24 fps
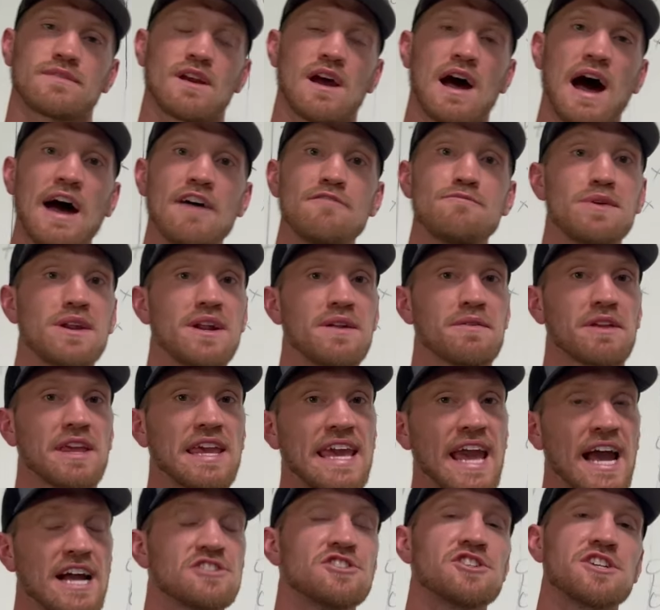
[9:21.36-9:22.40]
I've been a
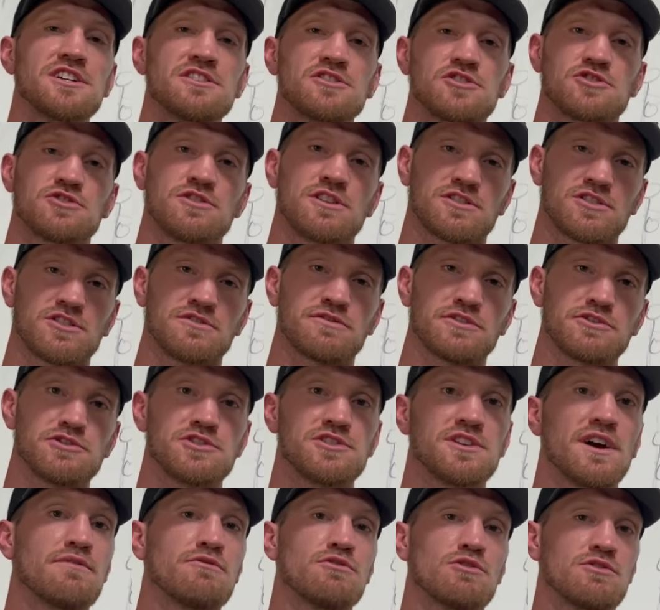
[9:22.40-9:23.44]
catching instructor for
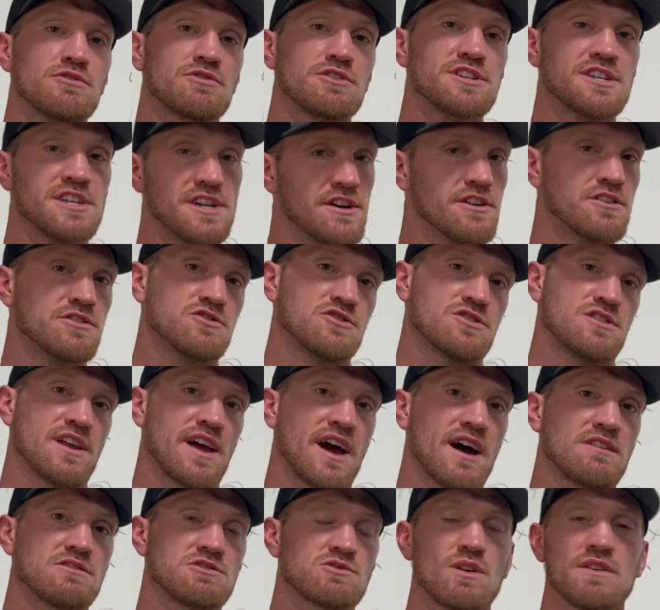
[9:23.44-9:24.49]
several years
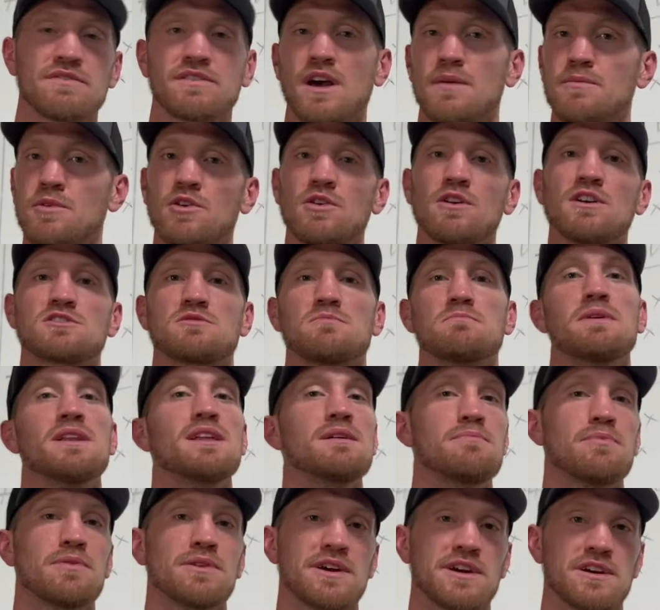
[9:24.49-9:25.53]
now, so I've come across
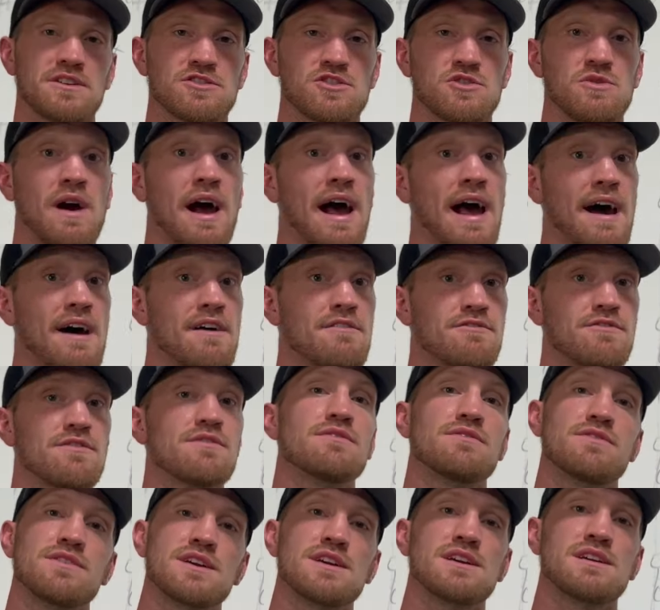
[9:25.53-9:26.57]
many players who have
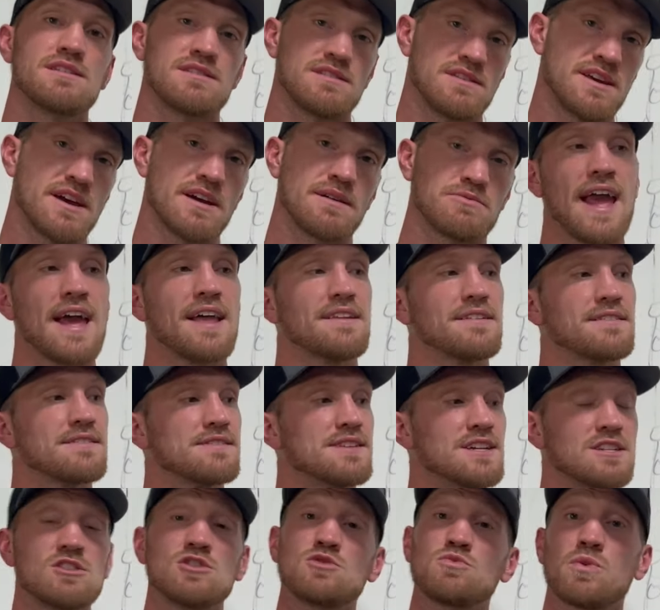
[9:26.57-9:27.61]
the YIPS. And
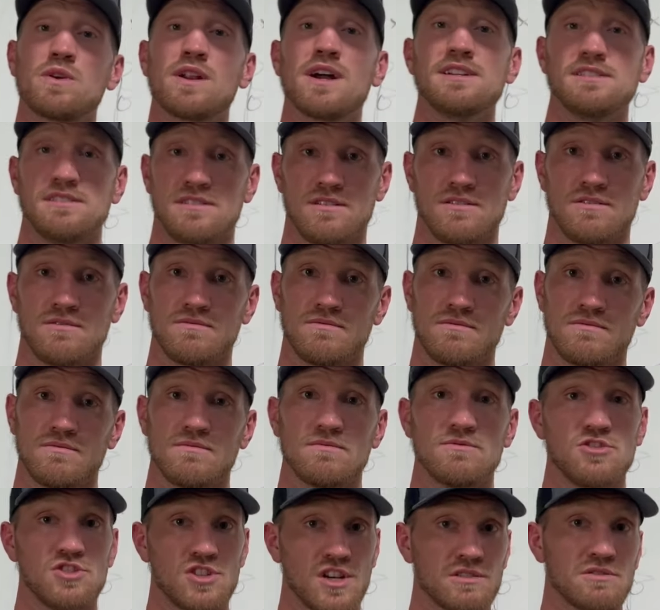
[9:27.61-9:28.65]
this is what I do,
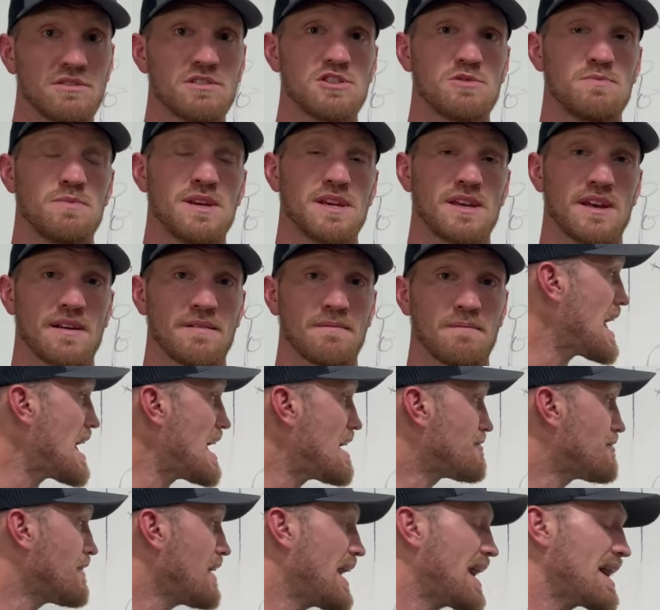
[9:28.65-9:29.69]
generally speaking.
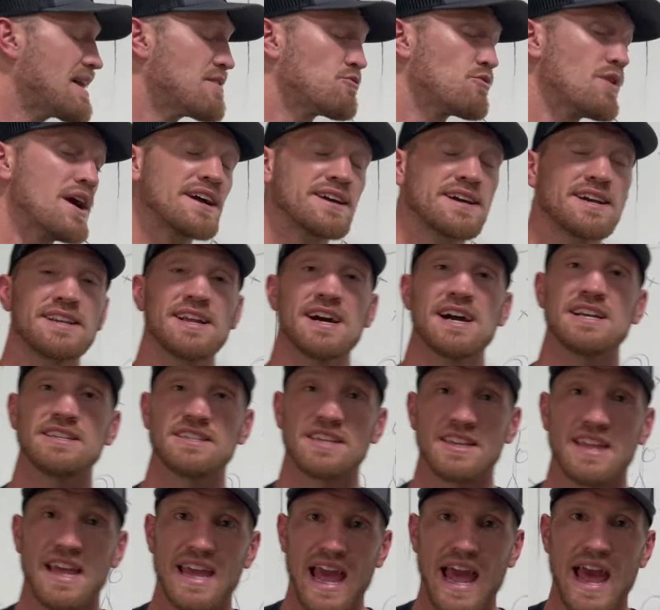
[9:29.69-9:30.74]
If I recognize
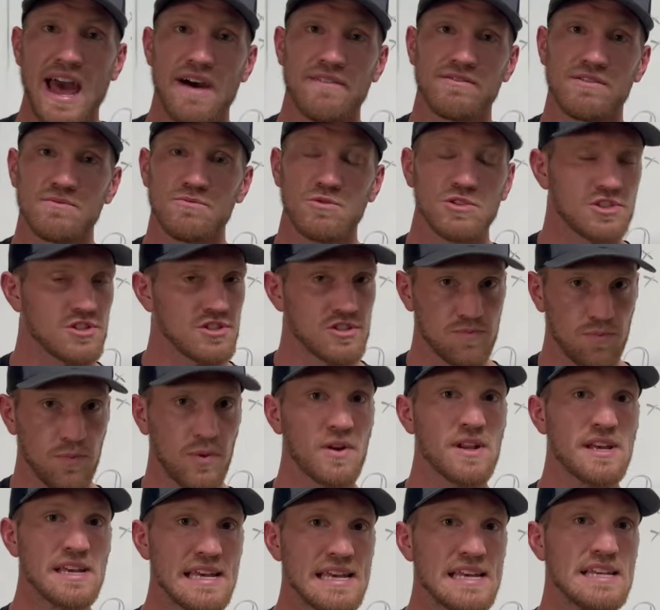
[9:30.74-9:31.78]
that they have them, which is
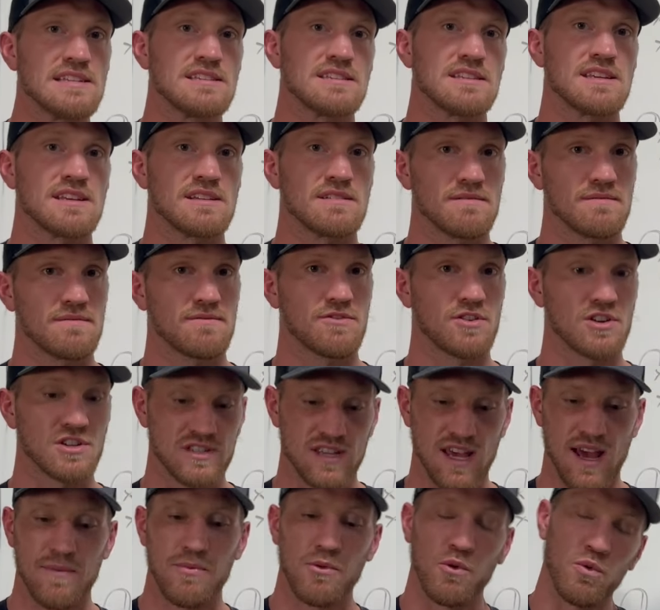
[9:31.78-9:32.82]
pretty easy, for
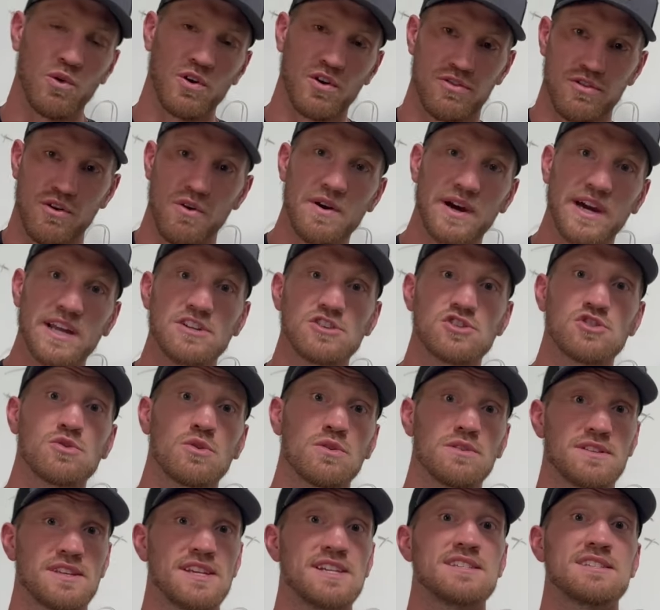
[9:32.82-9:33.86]
example, we're throwing at a
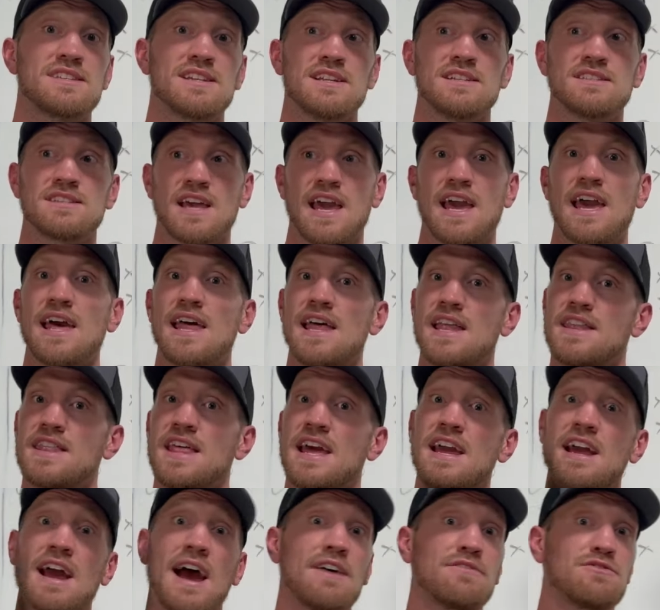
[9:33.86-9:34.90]
short distance and
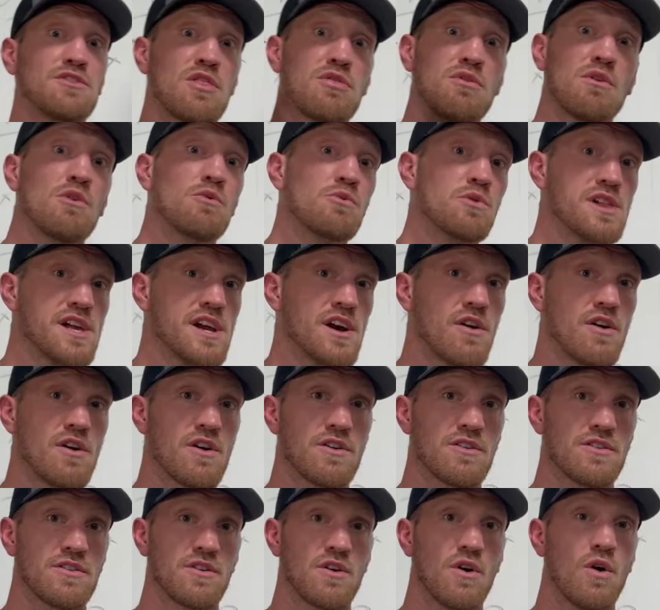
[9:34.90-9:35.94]
they have to throw it really
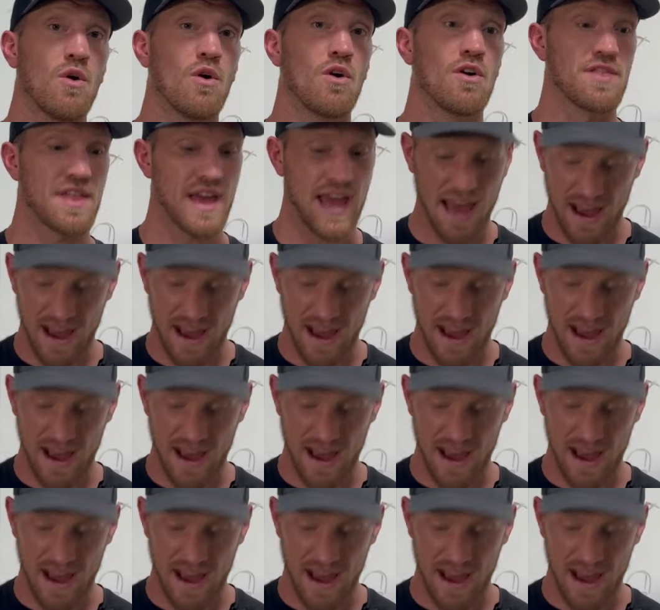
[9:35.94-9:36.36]
hard, or they